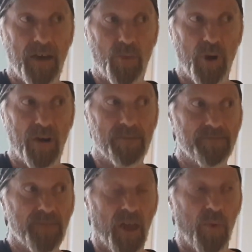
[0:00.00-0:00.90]
Well, well,
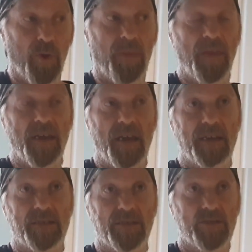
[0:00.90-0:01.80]
the thing
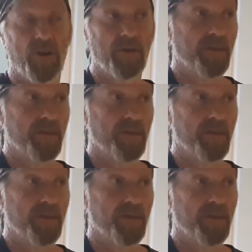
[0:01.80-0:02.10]
is, is like